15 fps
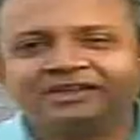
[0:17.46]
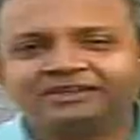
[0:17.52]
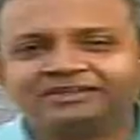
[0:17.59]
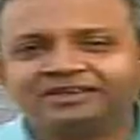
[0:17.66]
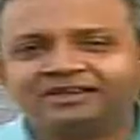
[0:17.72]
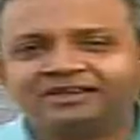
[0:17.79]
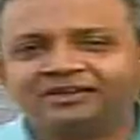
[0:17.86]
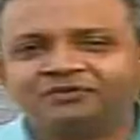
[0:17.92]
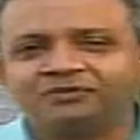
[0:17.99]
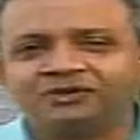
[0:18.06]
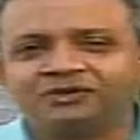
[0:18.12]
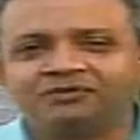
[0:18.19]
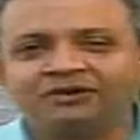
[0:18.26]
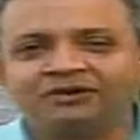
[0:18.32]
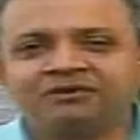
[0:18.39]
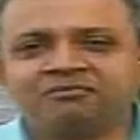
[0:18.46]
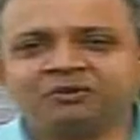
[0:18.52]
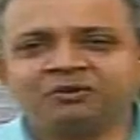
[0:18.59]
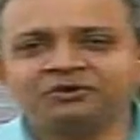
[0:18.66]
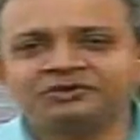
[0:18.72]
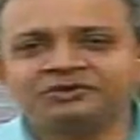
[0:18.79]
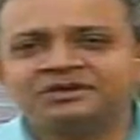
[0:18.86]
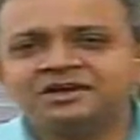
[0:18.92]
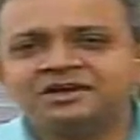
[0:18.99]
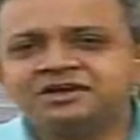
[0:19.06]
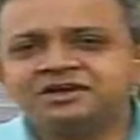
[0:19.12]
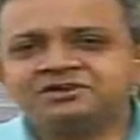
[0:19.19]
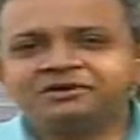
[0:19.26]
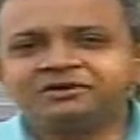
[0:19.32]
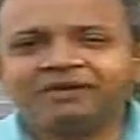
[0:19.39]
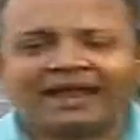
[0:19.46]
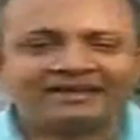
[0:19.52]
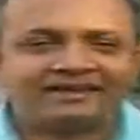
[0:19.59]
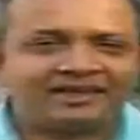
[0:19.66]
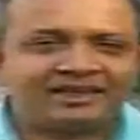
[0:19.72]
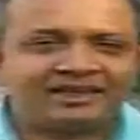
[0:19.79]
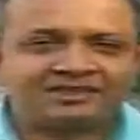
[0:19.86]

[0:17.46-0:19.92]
this that it was one of the most dramatic